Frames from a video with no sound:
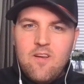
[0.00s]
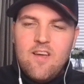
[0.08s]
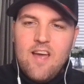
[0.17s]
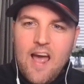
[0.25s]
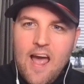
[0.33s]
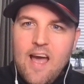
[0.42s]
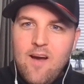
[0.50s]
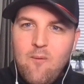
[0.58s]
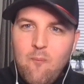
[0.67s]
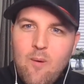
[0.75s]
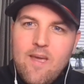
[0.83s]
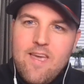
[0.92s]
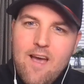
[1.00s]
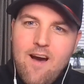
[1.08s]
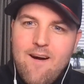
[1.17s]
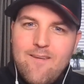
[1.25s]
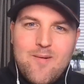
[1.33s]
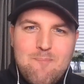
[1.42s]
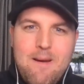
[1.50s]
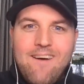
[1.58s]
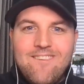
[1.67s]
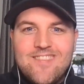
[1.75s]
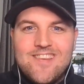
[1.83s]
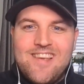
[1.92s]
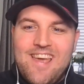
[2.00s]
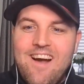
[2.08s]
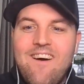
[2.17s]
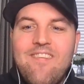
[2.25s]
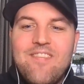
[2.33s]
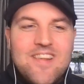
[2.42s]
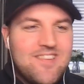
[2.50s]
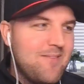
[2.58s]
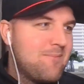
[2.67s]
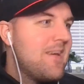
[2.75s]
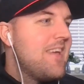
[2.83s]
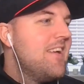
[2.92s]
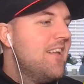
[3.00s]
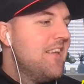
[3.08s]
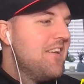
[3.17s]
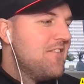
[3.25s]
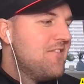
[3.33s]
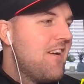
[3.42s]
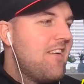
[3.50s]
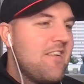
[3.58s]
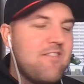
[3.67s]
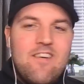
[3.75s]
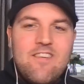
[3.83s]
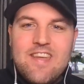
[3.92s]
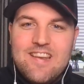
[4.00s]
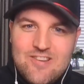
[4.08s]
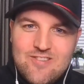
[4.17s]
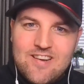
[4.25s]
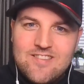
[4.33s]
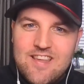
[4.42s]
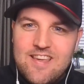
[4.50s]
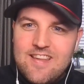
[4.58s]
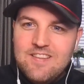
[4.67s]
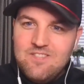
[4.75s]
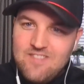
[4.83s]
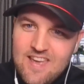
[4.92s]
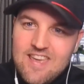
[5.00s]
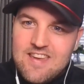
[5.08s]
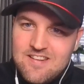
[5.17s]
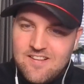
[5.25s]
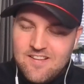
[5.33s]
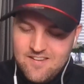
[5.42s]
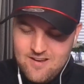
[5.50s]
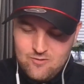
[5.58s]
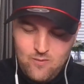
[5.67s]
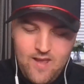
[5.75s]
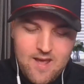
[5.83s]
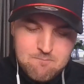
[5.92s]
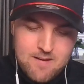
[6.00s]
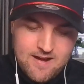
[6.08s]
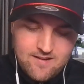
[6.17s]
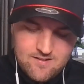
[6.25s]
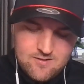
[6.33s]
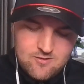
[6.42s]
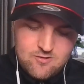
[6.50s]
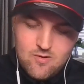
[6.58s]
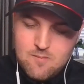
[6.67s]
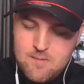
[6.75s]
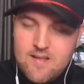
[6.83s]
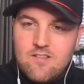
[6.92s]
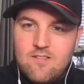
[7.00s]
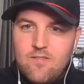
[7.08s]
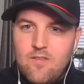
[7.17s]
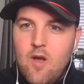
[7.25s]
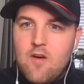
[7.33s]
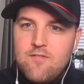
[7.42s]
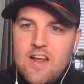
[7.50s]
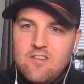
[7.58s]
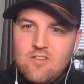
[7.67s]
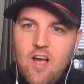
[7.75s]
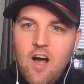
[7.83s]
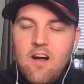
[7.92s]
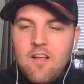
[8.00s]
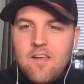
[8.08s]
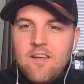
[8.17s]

how we are about to get on. This could be very, very interesting indeed as we head back to a bit of NASCAR.